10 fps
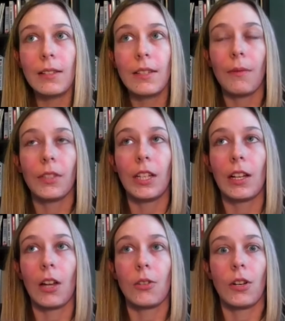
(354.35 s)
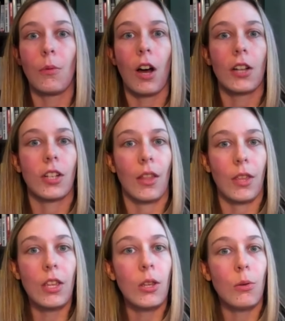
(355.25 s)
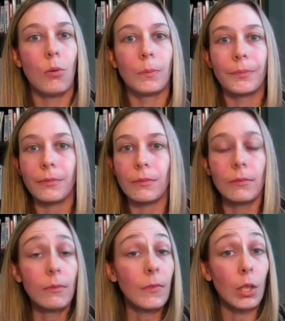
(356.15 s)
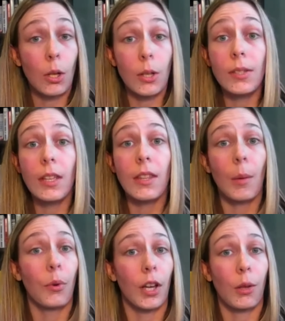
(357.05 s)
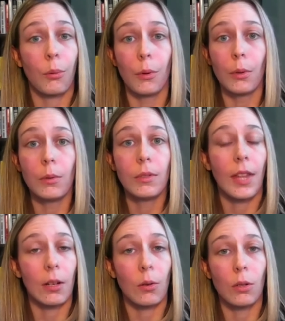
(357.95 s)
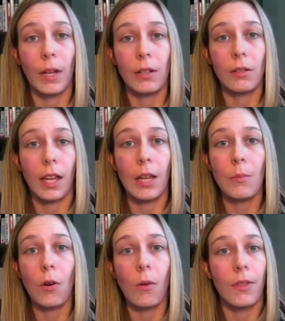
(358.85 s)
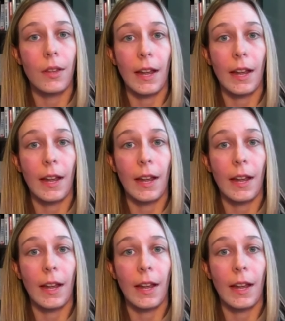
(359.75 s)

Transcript: is definitely a country to watch. I think you could see them break through to that gold medal game over the